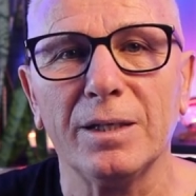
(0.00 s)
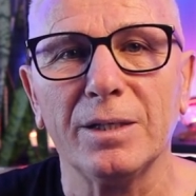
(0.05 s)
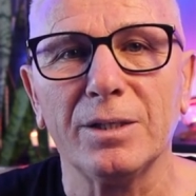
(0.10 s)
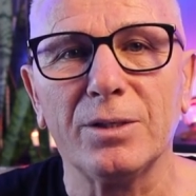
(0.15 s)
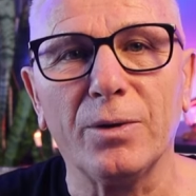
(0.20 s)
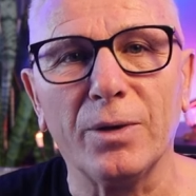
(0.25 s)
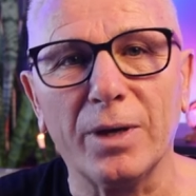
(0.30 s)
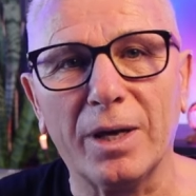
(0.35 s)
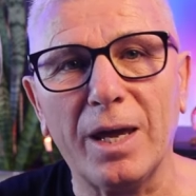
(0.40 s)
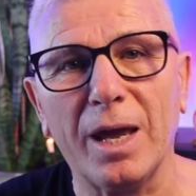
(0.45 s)

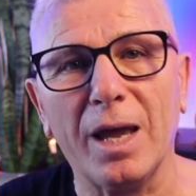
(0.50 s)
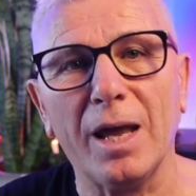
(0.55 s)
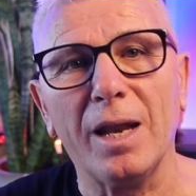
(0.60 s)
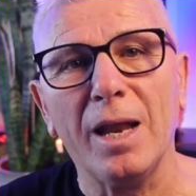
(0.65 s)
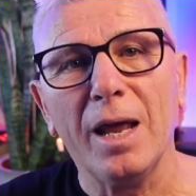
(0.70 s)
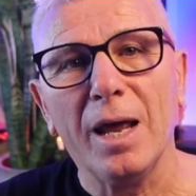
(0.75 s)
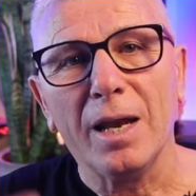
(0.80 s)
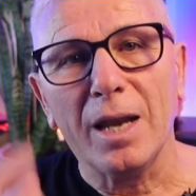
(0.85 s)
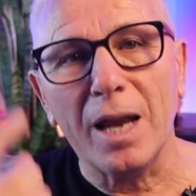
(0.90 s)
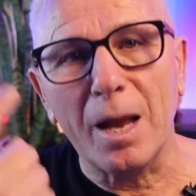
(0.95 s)
So
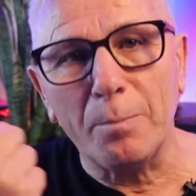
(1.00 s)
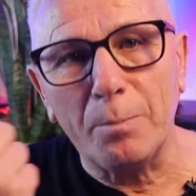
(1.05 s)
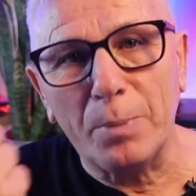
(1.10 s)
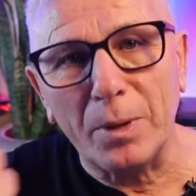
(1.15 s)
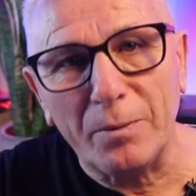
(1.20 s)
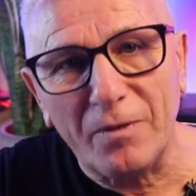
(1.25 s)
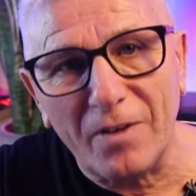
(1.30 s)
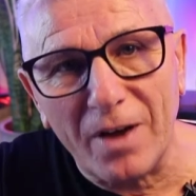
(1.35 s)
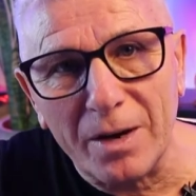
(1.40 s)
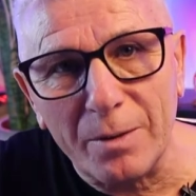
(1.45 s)
again,
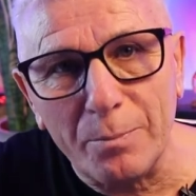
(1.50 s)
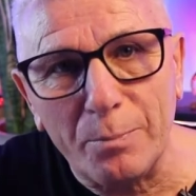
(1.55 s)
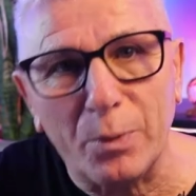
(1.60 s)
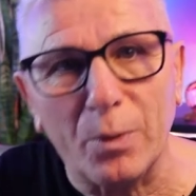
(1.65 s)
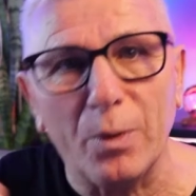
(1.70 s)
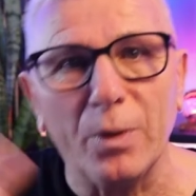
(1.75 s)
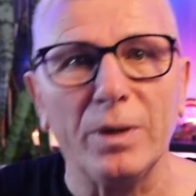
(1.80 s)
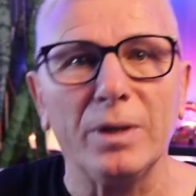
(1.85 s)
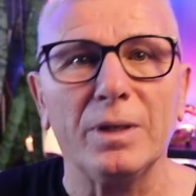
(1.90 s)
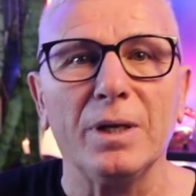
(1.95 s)
number one
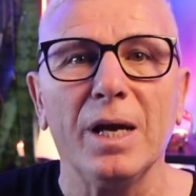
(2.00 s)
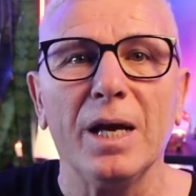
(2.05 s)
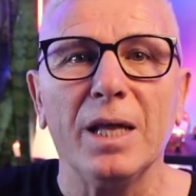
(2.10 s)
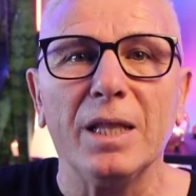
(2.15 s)
point,